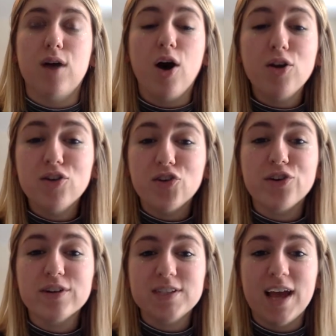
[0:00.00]

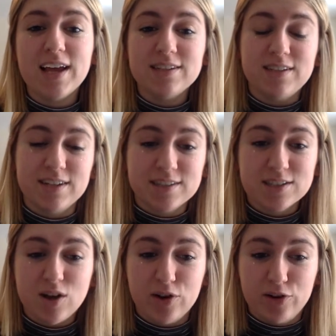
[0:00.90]
under 10
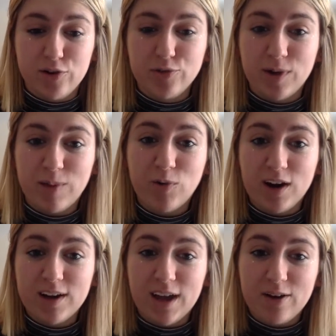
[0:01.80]
discs on your frame
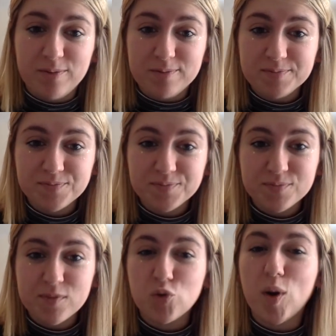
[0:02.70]
right now.
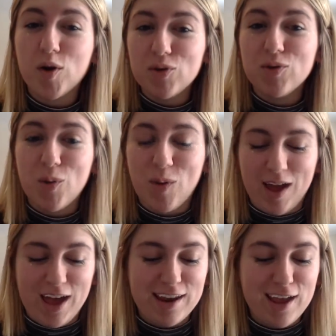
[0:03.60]
So why don't you go
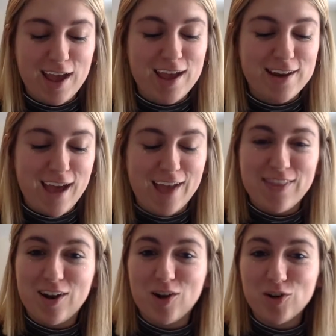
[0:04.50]
ahead and add
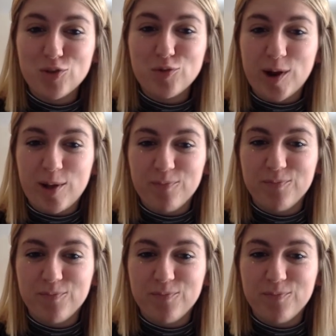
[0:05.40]
that on your frame?